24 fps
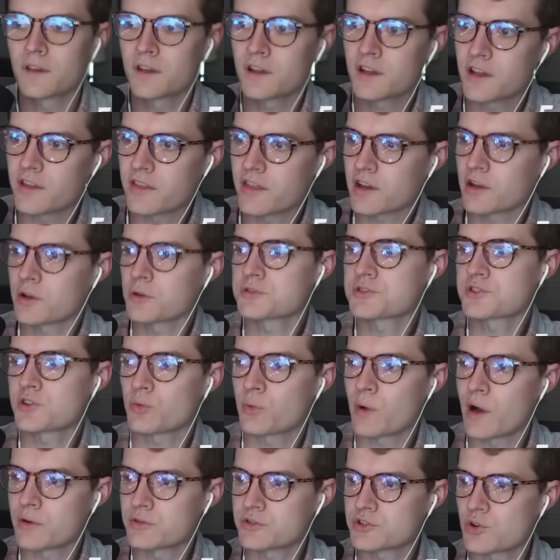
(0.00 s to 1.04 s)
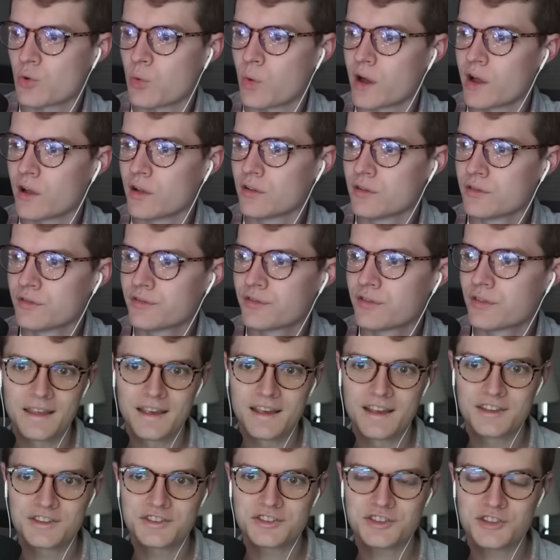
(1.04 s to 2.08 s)
Okay, that goes to Route 12.
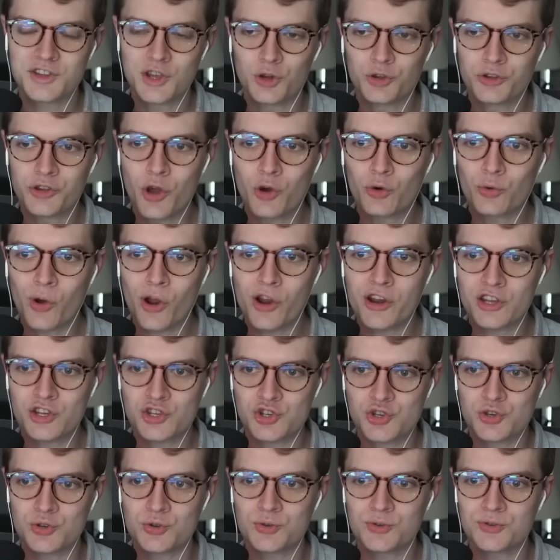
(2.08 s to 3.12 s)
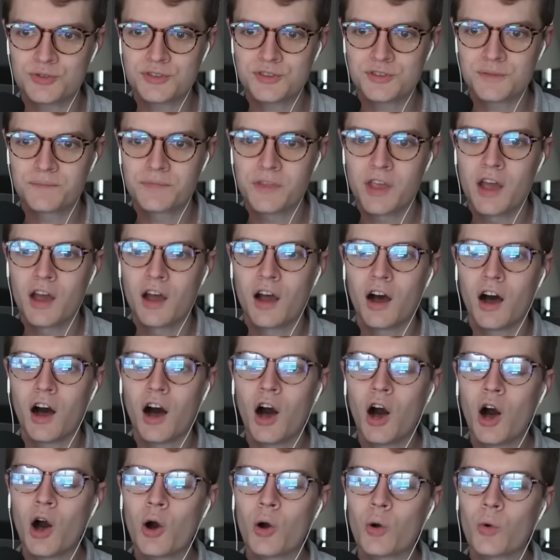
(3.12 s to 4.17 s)
Still no running shoes.
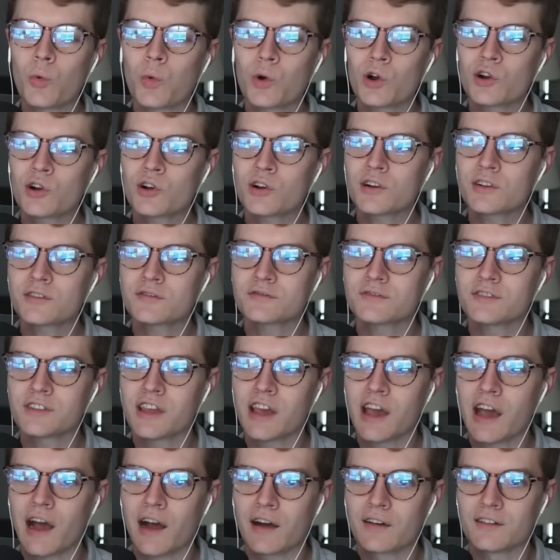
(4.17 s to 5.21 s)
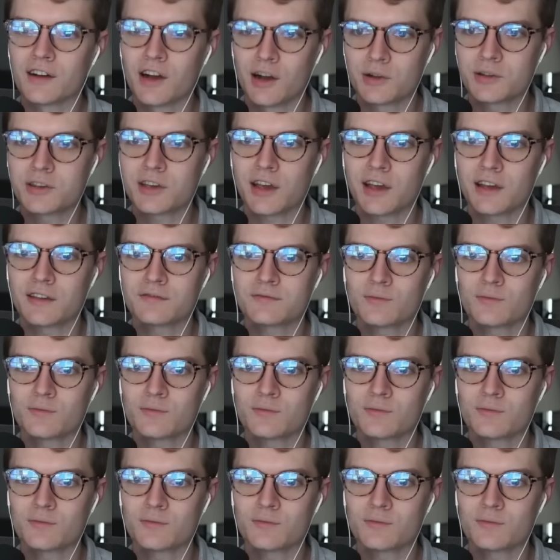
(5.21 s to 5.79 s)
Oh, yeah, okay.